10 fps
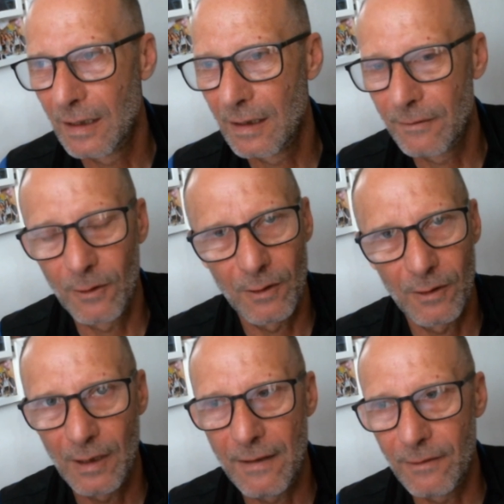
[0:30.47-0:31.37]

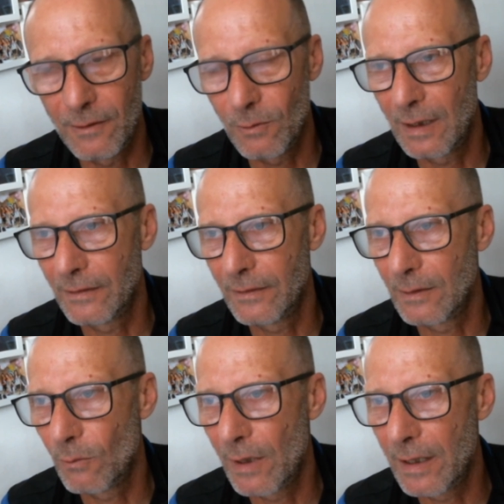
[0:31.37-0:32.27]
for everyone
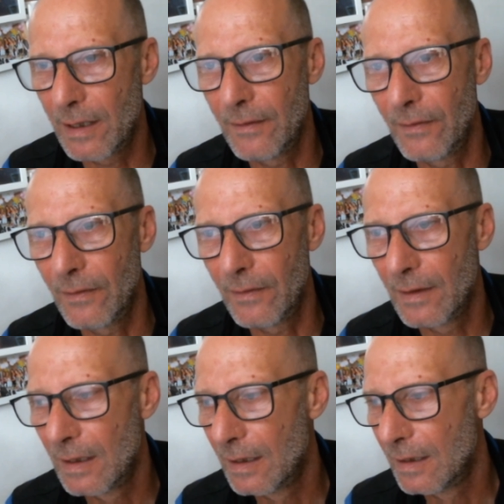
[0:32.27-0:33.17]
when
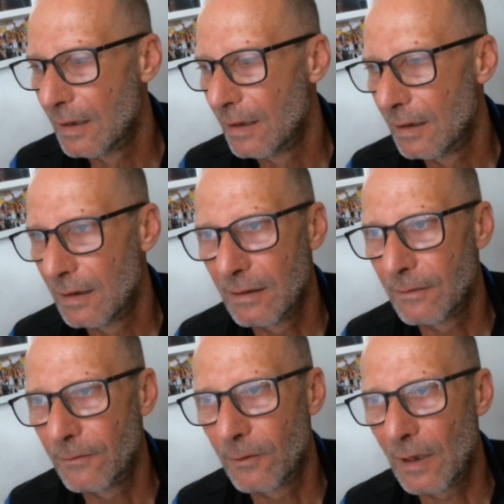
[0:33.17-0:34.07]

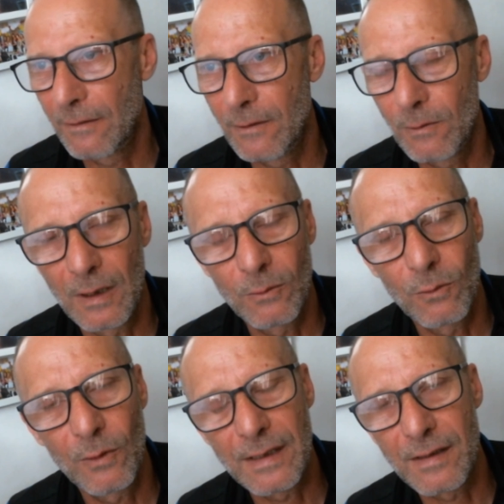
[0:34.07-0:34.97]

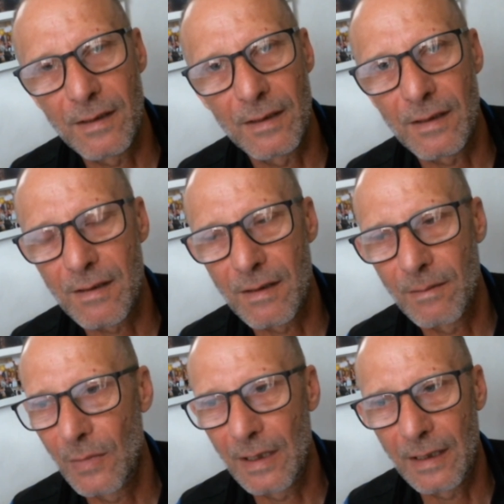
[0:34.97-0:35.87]
is
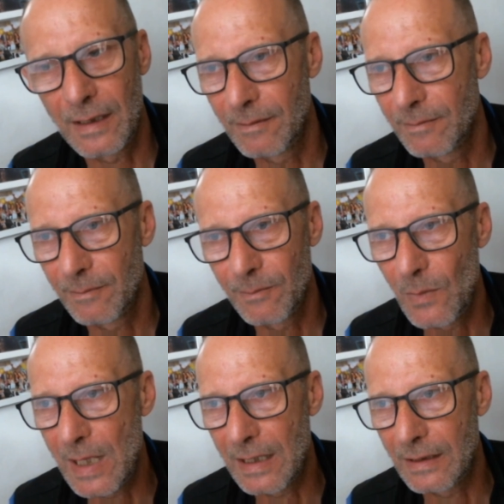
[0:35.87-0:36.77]
somebody
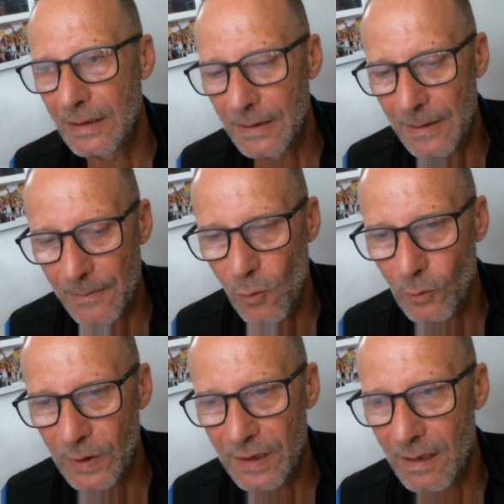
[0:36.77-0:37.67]
make the
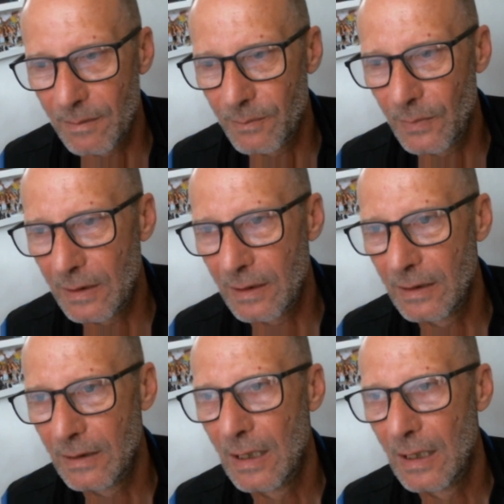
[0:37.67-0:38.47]
multi-sample.